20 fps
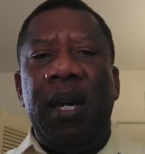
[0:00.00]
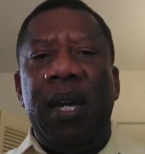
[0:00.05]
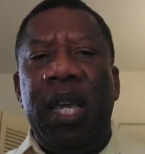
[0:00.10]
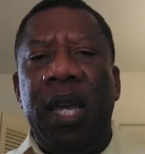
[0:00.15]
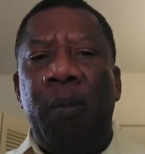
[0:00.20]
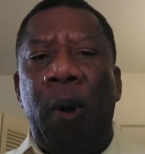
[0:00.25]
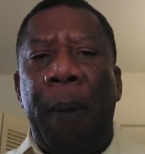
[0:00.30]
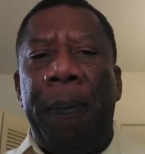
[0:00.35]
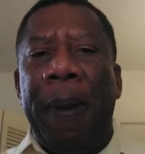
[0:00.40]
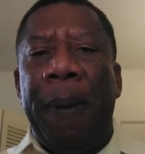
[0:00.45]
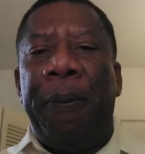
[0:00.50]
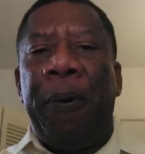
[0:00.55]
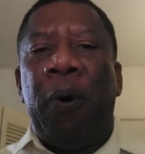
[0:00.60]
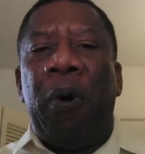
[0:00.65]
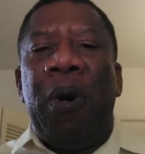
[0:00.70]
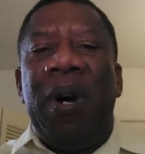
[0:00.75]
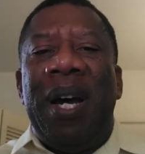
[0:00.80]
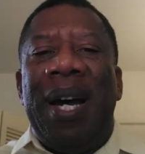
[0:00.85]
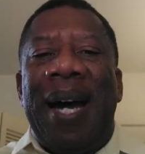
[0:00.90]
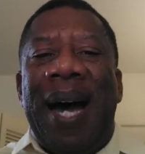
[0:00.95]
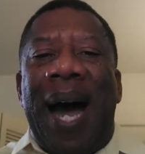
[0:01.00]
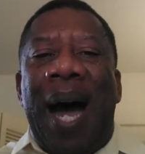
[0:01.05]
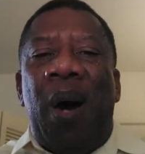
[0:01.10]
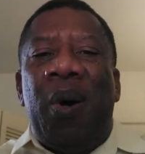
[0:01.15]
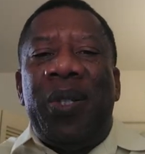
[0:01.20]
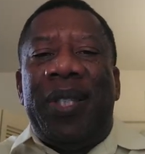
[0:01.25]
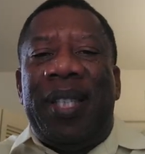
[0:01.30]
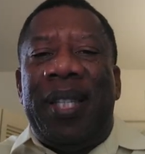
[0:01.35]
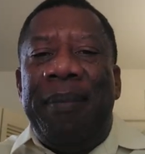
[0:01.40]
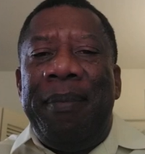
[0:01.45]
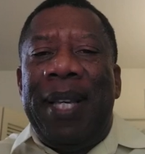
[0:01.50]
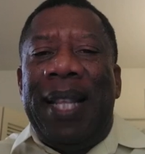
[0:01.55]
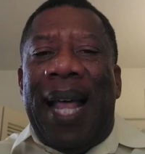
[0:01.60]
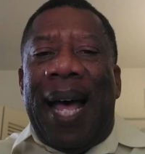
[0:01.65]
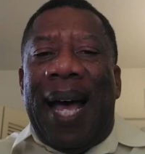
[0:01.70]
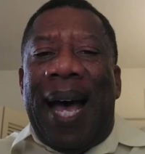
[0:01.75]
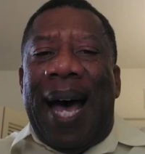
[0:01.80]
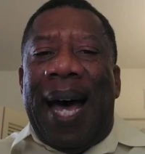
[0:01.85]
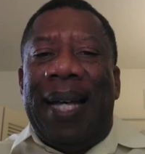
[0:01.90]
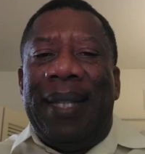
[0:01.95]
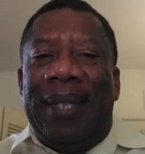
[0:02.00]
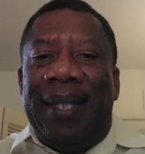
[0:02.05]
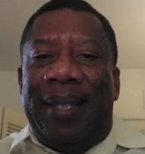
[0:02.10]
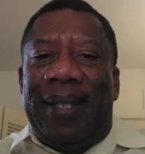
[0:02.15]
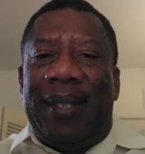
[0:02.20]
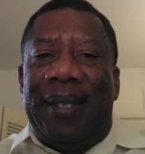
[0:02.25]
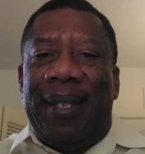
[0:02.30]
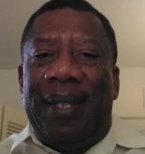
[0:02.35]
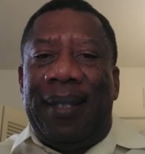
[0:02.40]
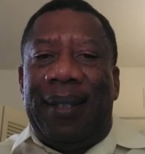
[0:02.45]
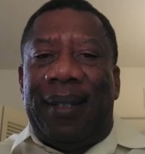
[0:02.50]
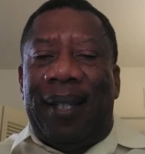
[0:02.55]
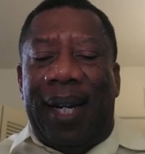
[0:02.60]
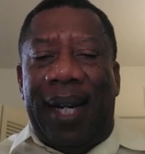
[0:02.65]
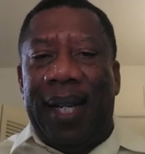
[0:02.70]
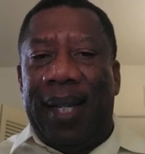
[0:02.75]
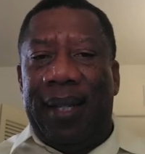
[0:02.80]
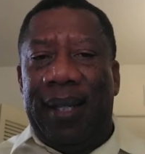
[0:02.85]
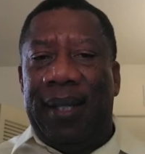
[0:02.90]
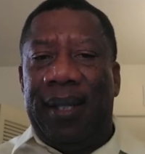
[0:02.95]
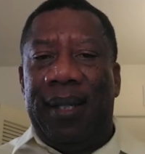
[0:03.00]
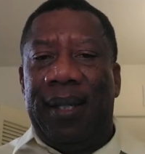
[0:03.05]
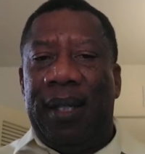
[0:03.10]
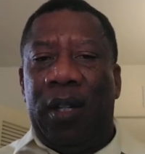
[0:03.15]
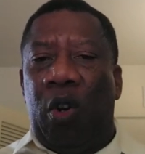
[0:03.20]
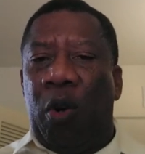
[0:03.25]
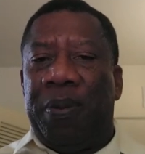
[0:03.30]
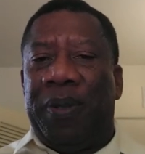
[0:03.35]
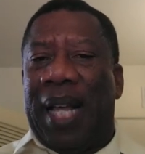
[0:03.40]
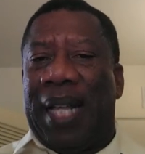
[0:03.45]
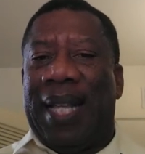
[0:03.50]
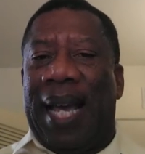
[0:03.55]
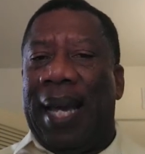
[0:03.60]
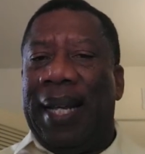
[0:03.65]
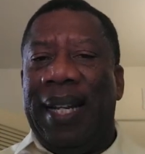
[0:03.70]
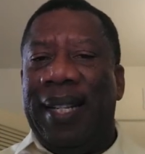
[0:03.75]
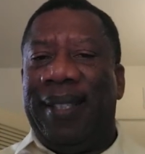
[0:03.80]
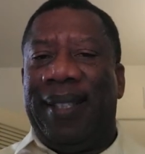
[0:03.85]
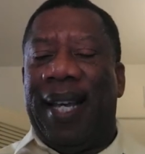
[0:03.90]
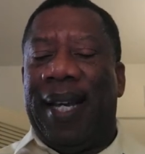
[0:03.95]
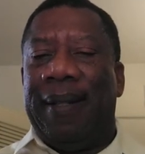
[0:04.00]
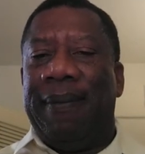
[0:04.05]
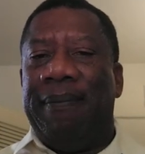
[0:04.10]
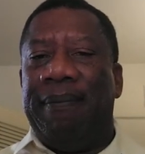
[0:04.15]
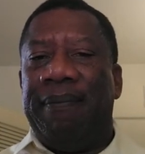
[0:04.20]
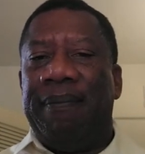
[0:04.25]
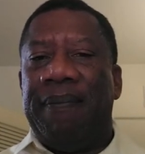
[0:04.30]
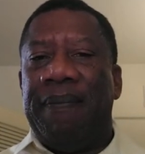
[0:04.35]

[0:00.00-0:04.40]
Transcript: Igbo people, how similar are these three groups that I listed?